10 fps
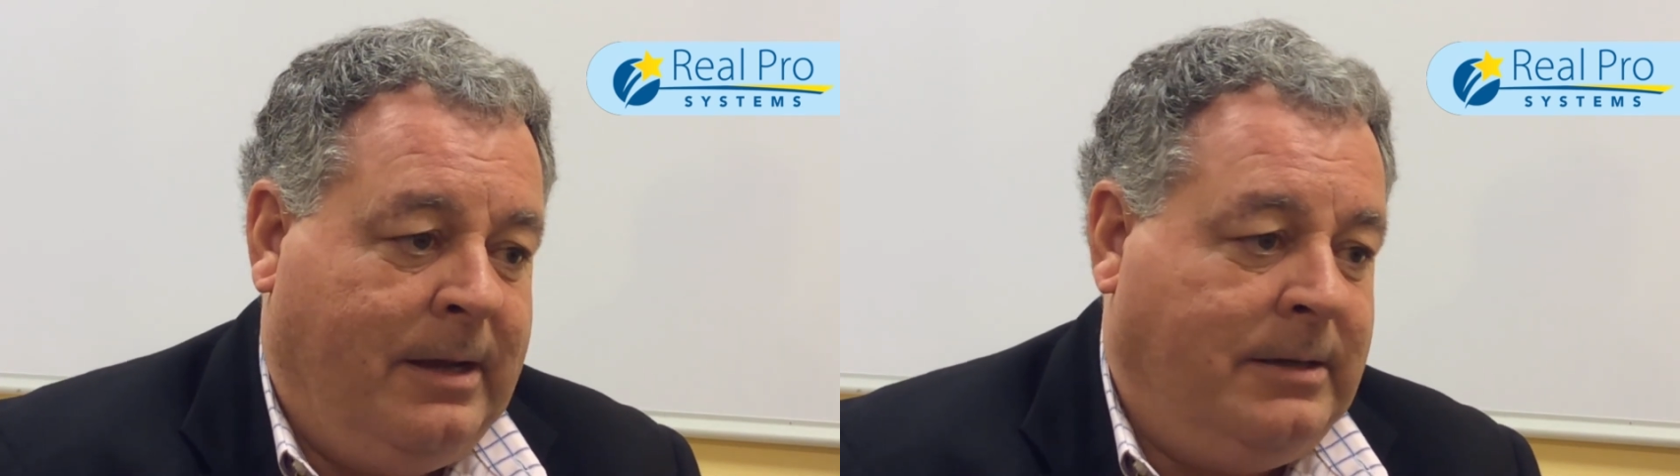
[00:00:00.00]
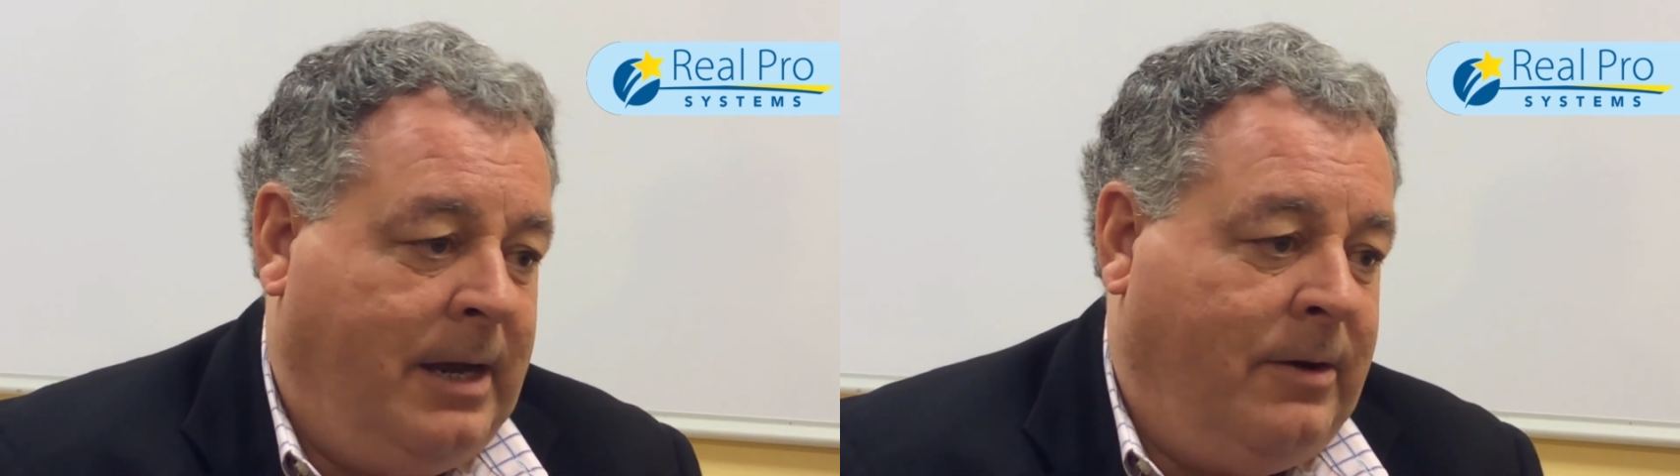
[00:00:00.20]

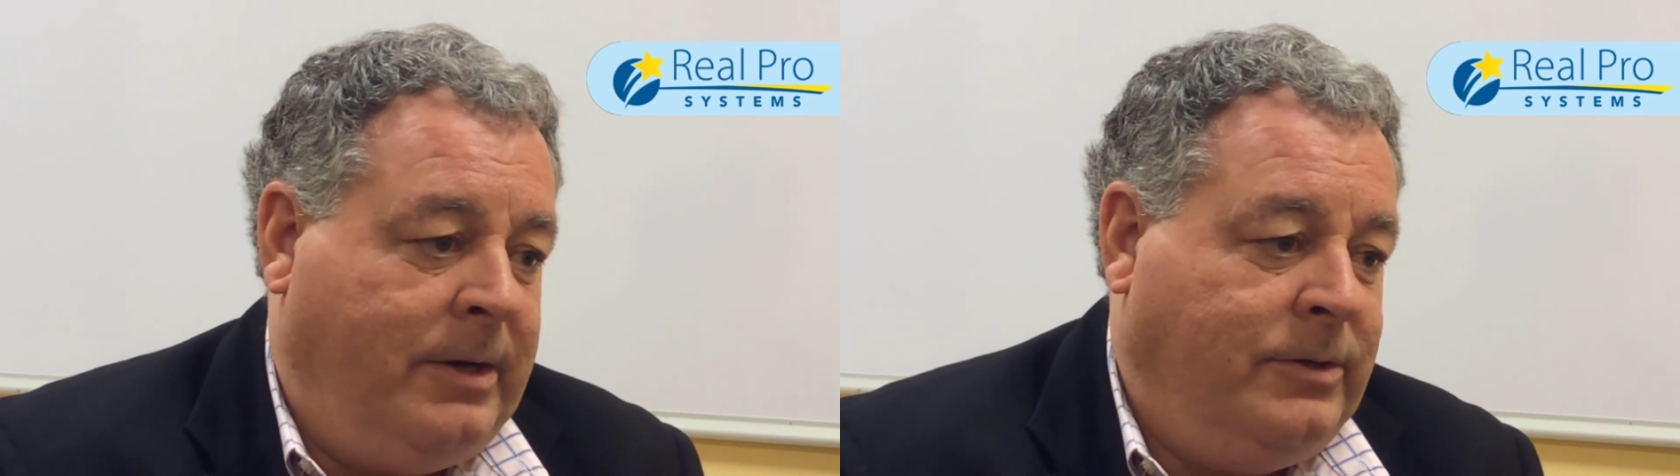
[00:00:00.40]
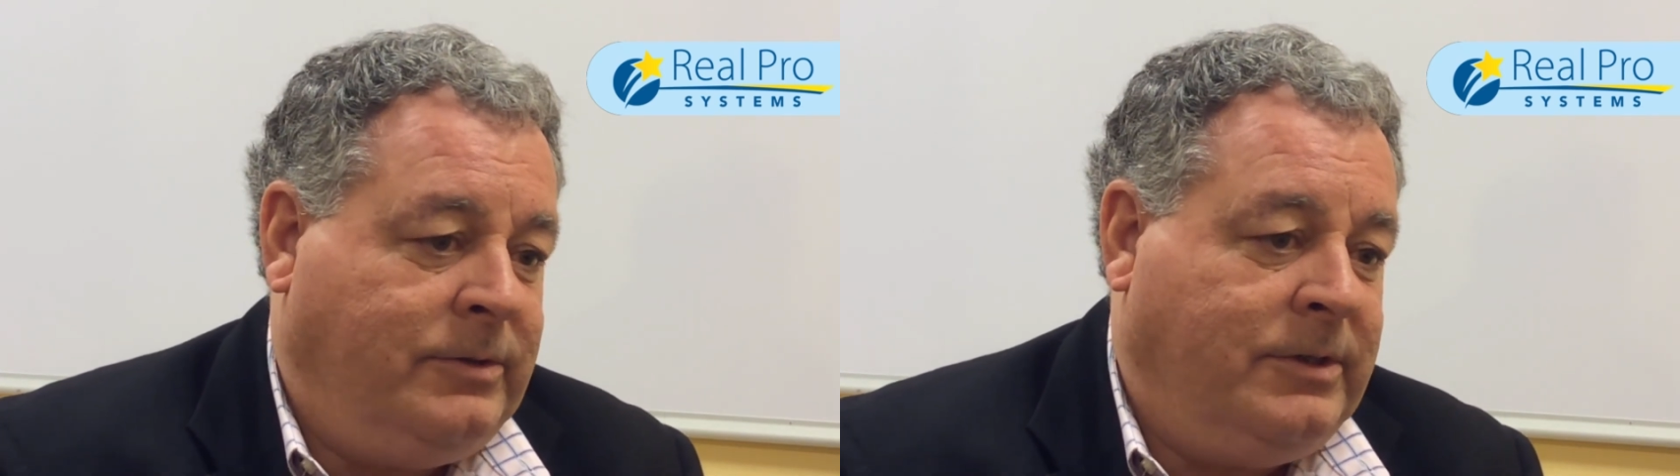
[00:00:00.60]
Now
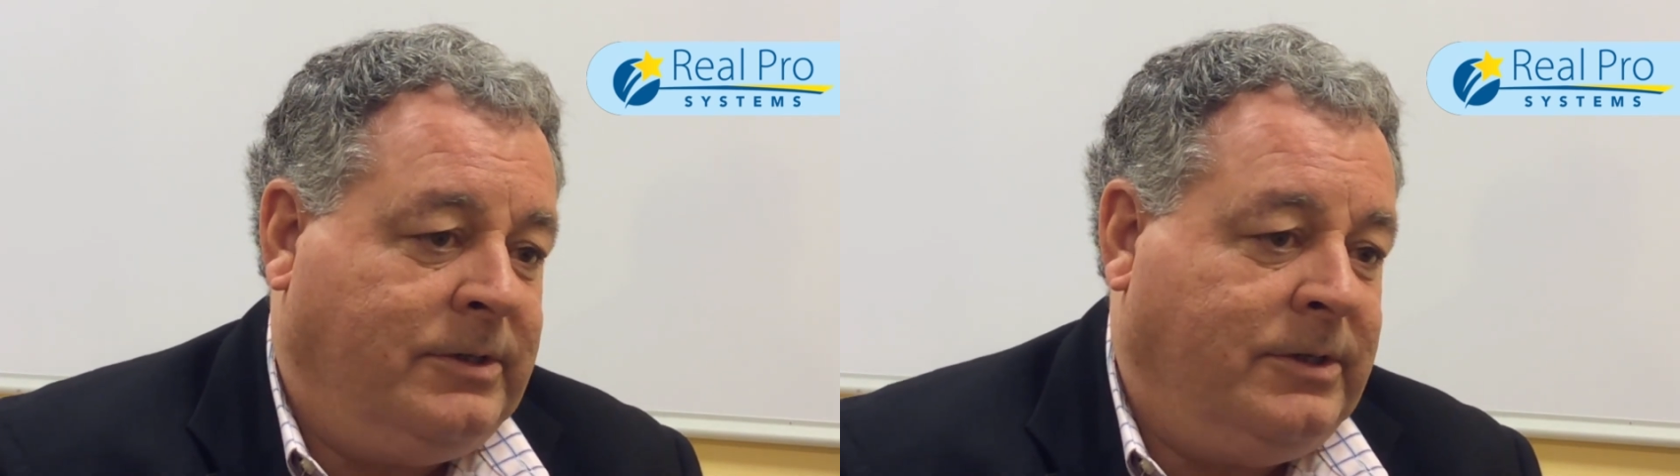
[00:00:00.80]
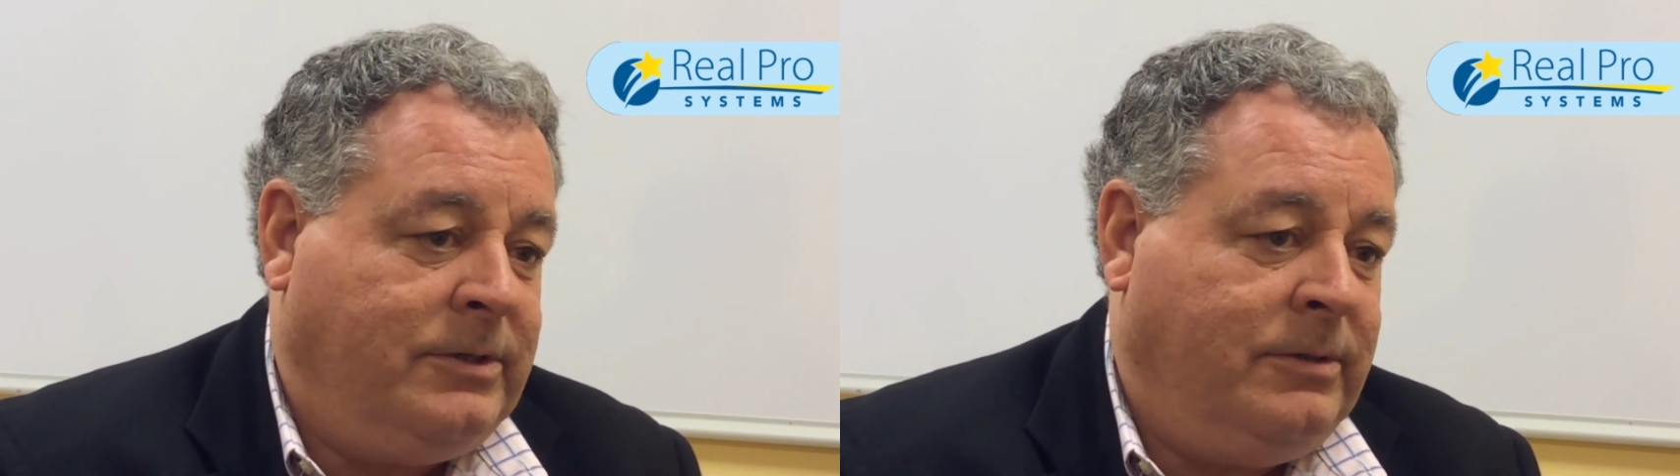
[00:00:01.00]
I use the
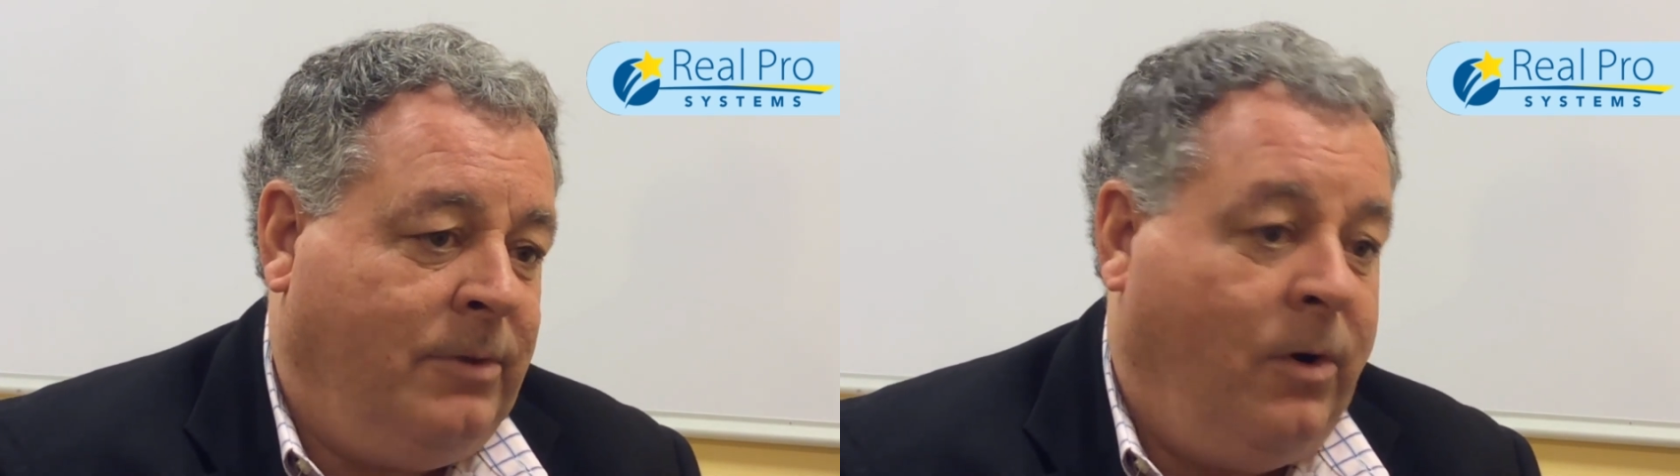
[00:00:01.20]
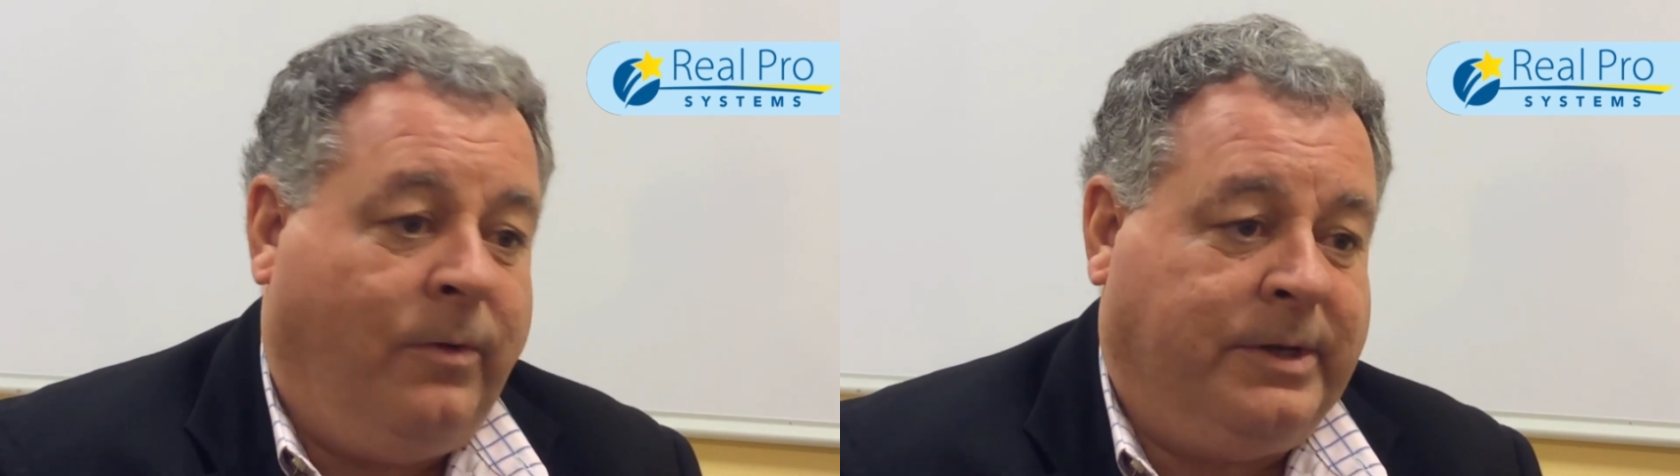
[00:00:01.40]

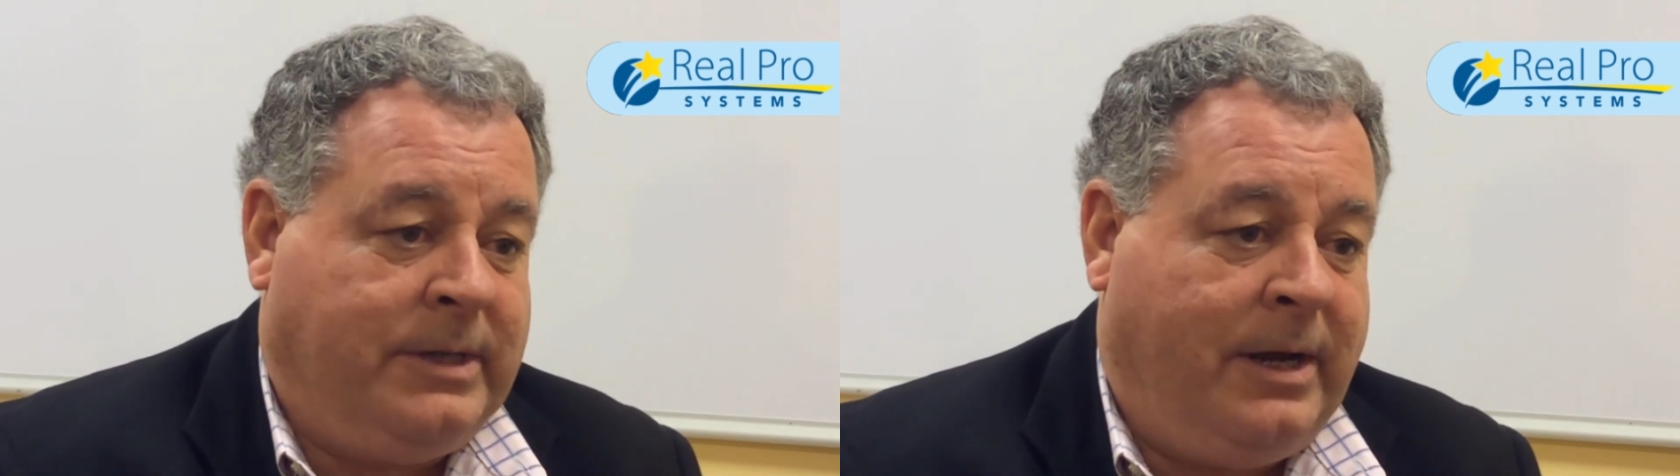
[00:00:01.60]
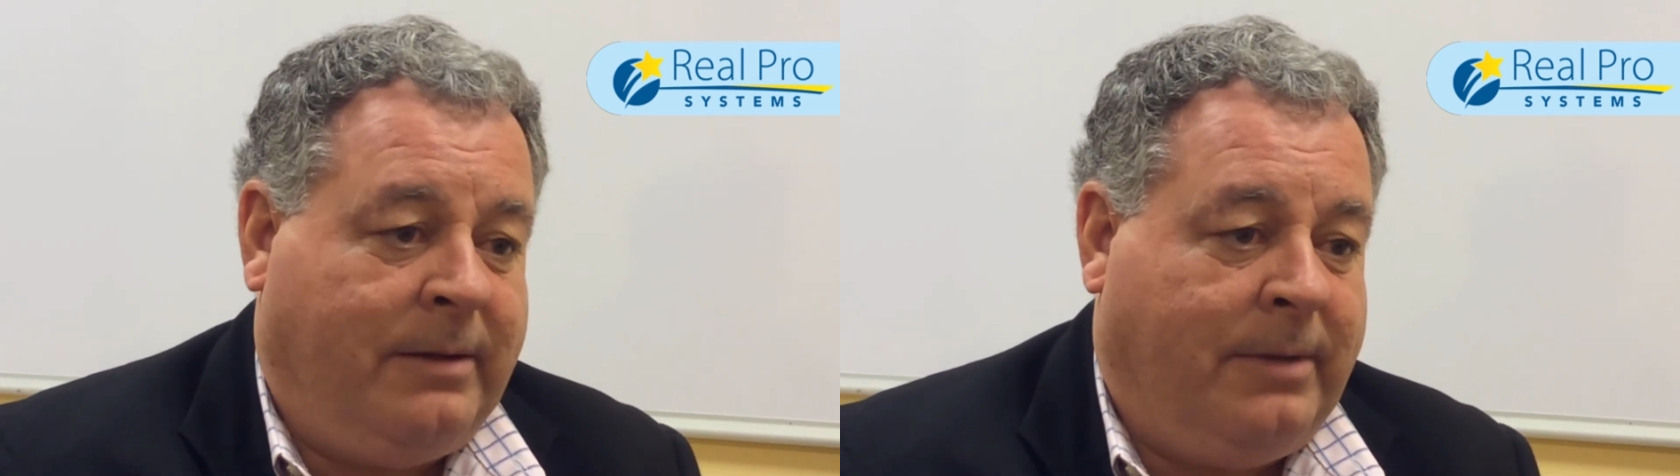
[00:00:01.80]
system all the
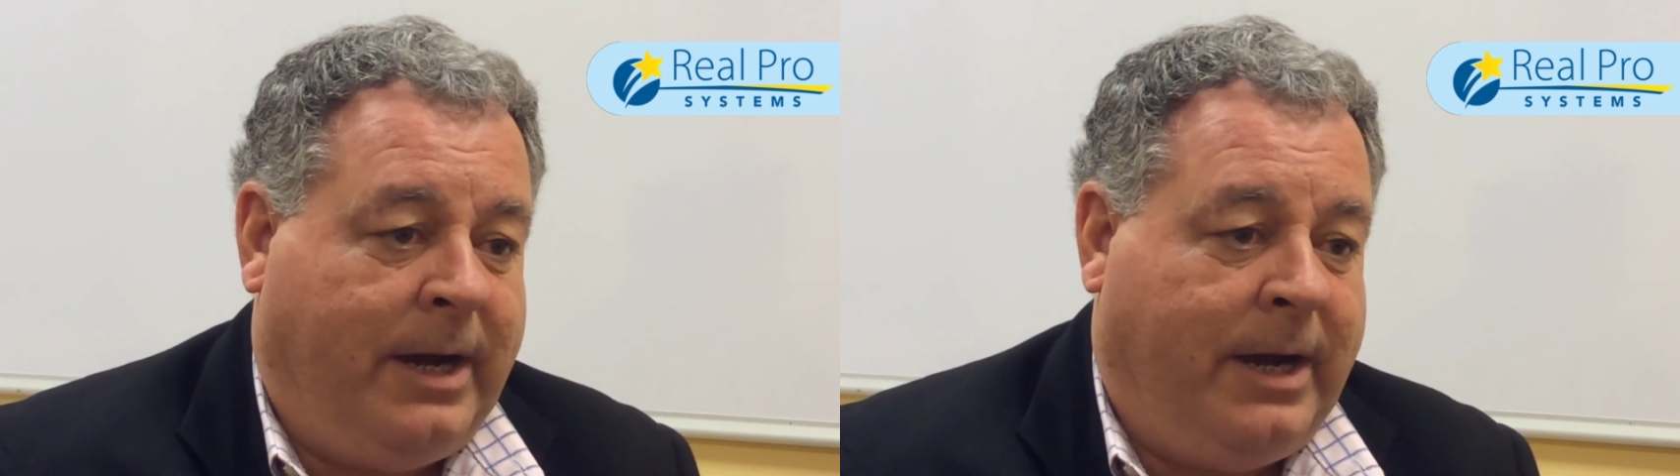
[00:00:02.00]
time.